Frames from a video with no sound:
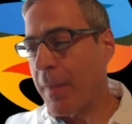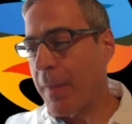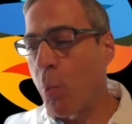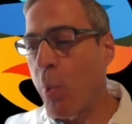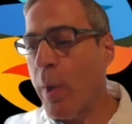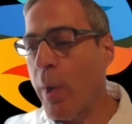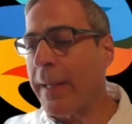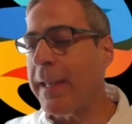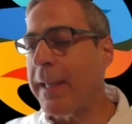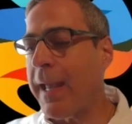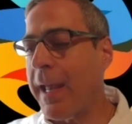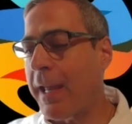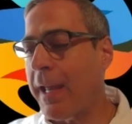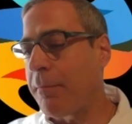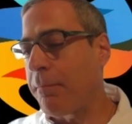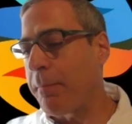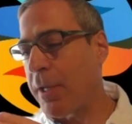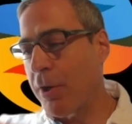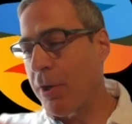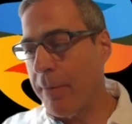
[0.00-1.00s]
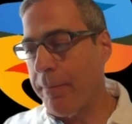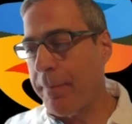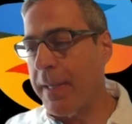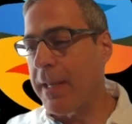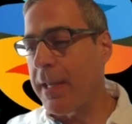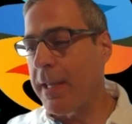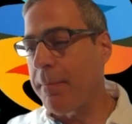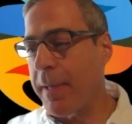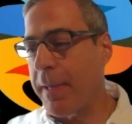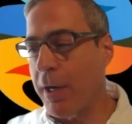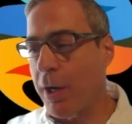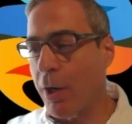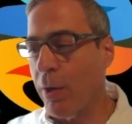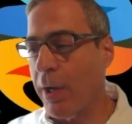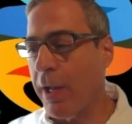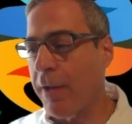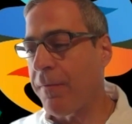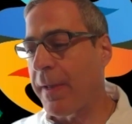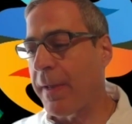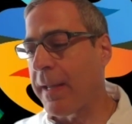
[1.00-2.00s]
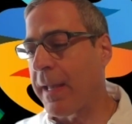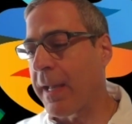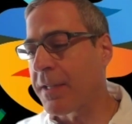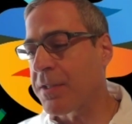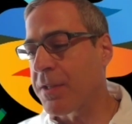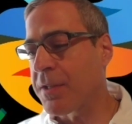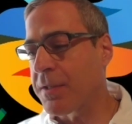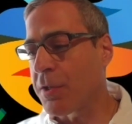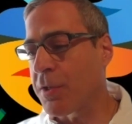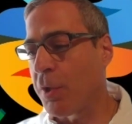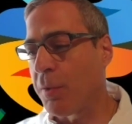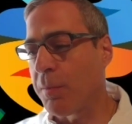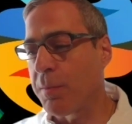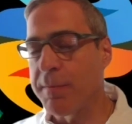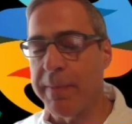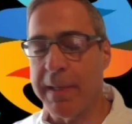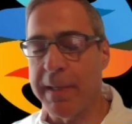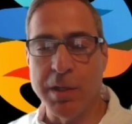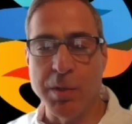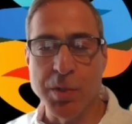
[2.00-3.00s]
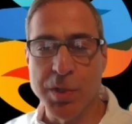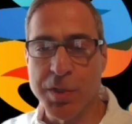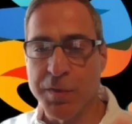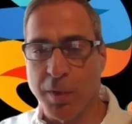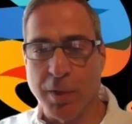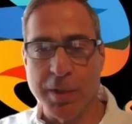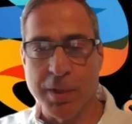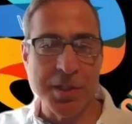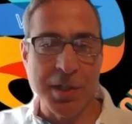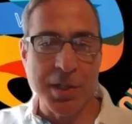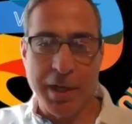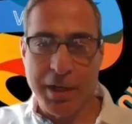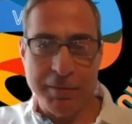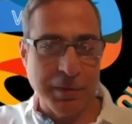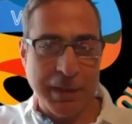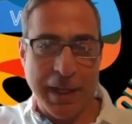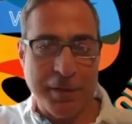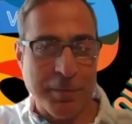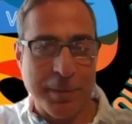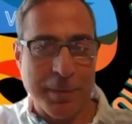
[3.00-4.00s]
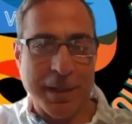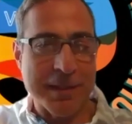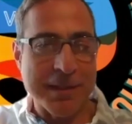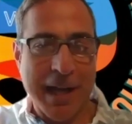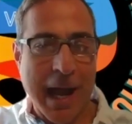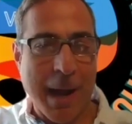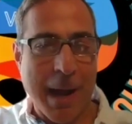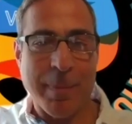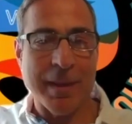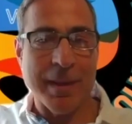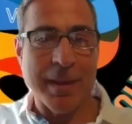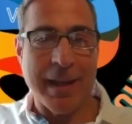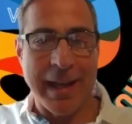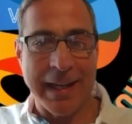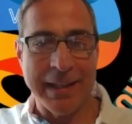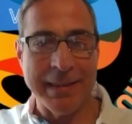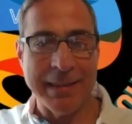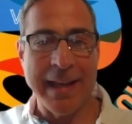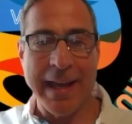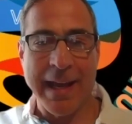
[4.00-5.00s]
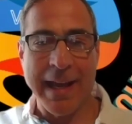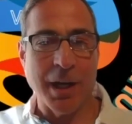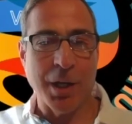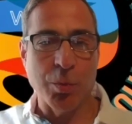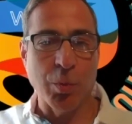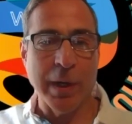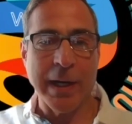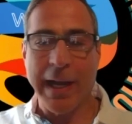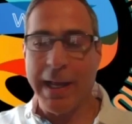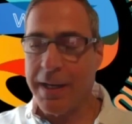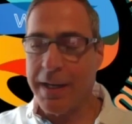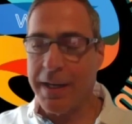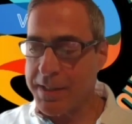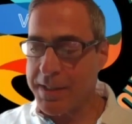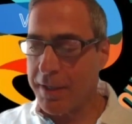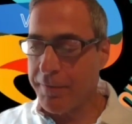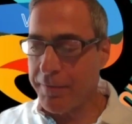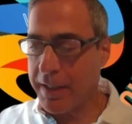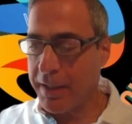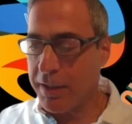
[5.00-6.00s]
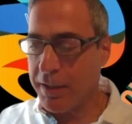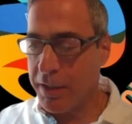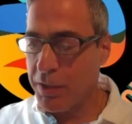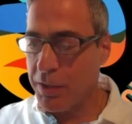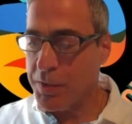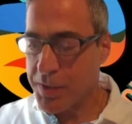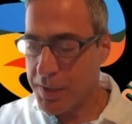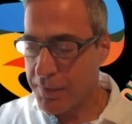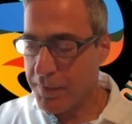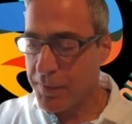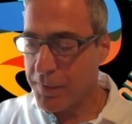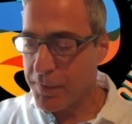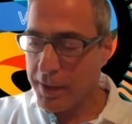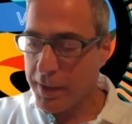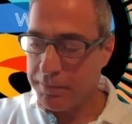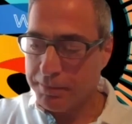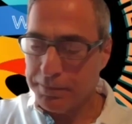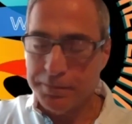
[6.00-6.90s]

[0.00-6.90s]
what can PRP, PRF, and exosomes be used for? Start like from the top of the head down. What kind of stuff can you use it for?